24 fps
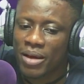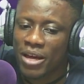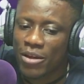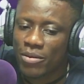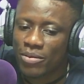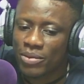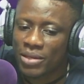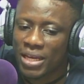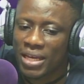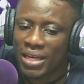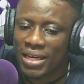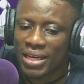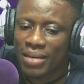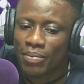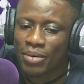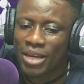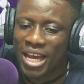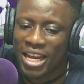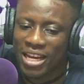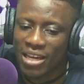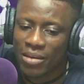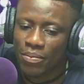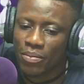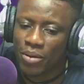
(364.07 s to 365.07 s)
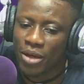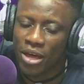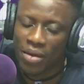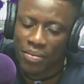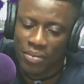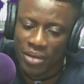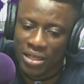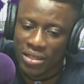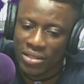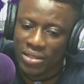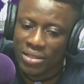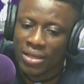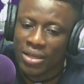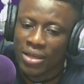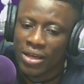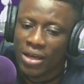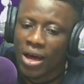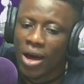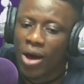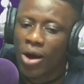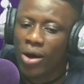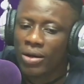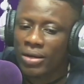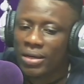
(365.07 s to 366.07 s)
by obtaining planning permits
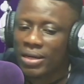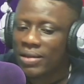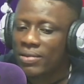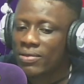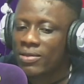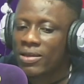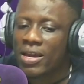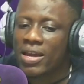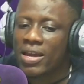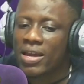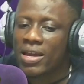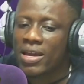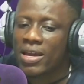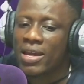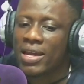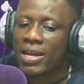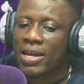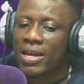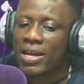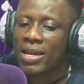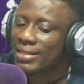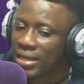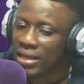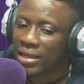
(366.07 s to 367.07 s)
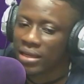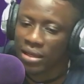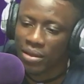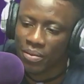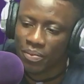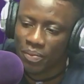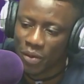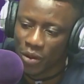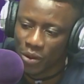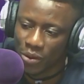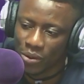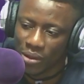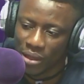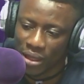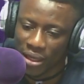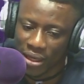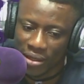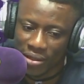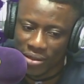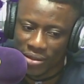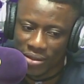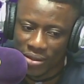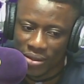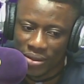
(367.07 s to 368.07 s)
on their existing
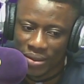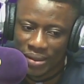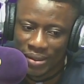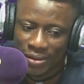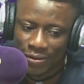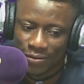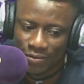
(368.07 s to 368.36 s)
buildings.